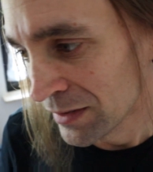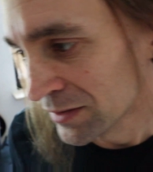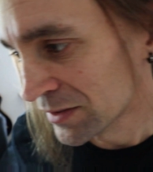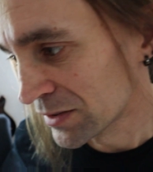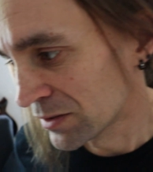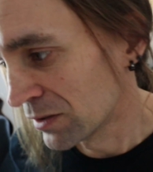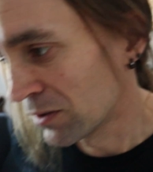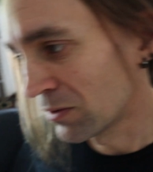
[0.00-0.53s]

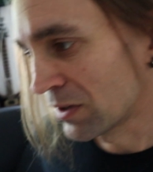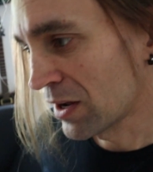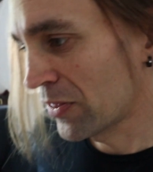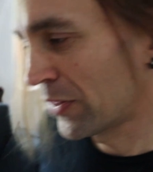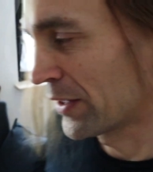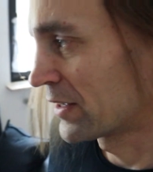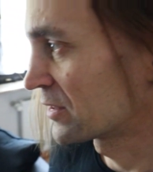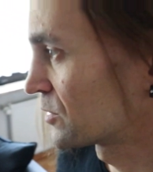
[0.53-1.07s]
So I
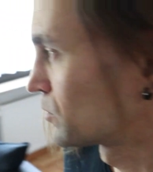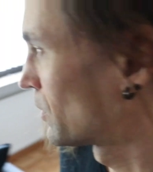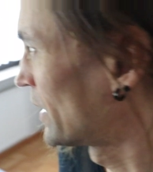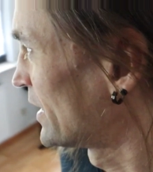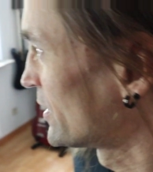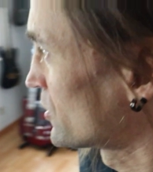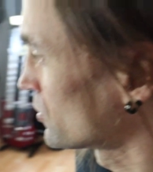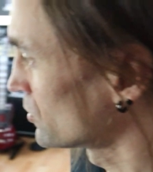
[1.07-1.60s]
think it's
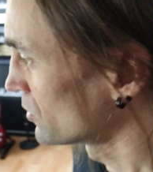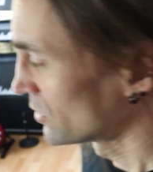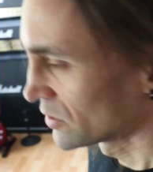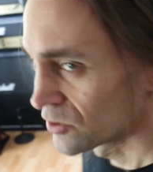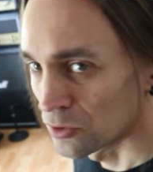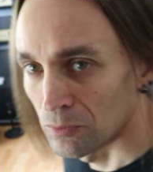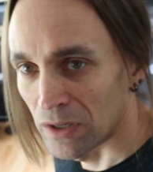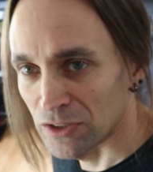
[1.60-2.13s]
way too
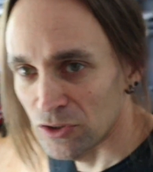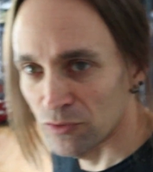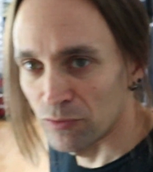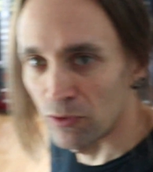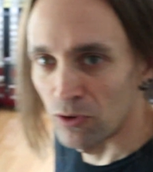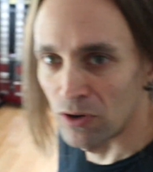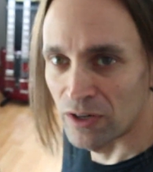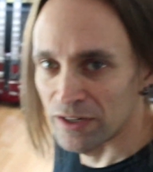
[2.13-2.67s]
much
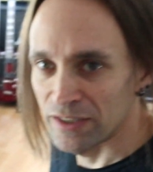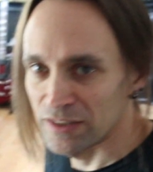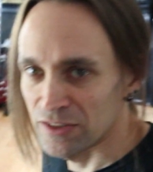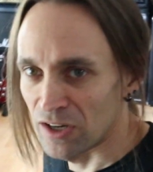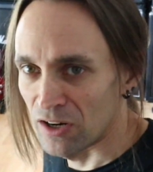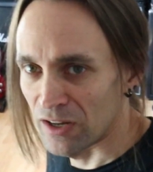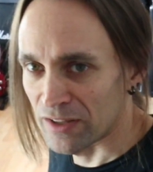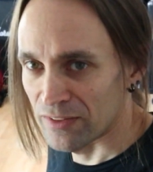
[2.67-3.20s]
for a
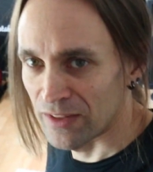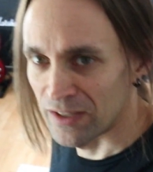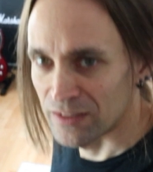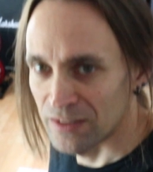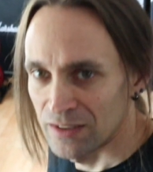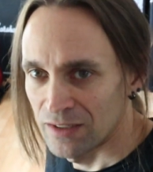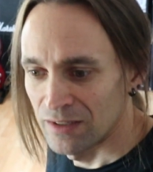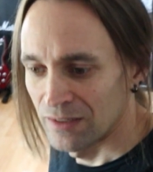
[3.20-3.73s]
guitar like that,